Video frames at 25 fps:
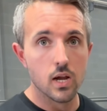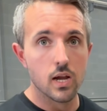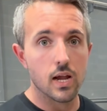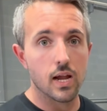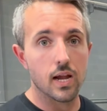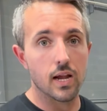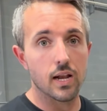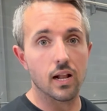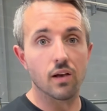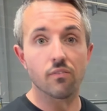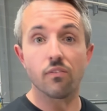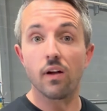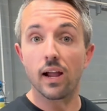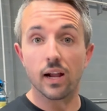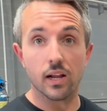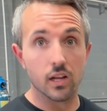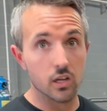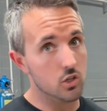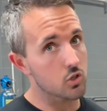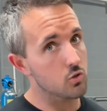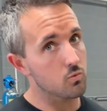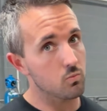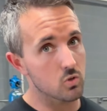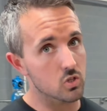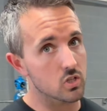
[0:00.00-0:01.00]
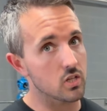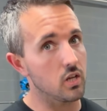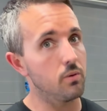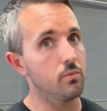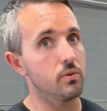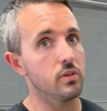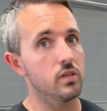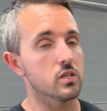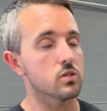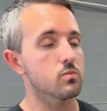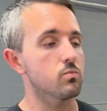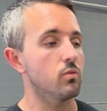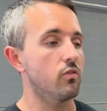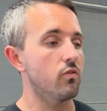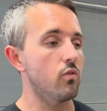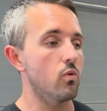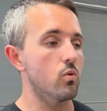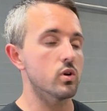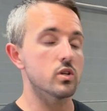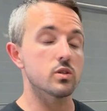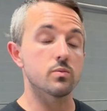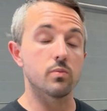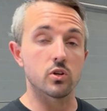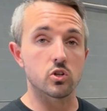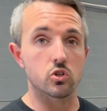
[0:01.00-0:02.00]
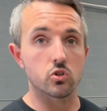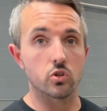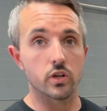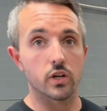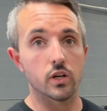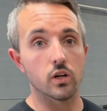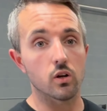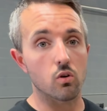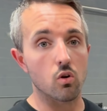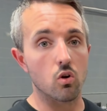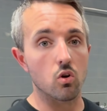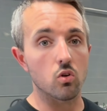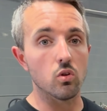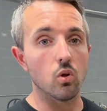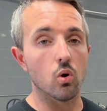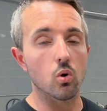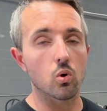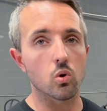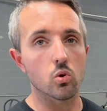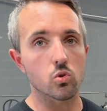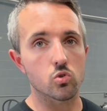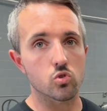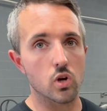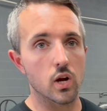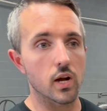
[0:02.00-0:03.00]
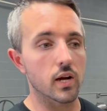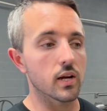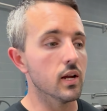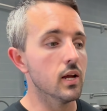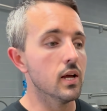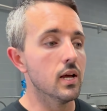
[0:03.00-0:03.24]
And I've had customers tell me this before, especially here at our local track.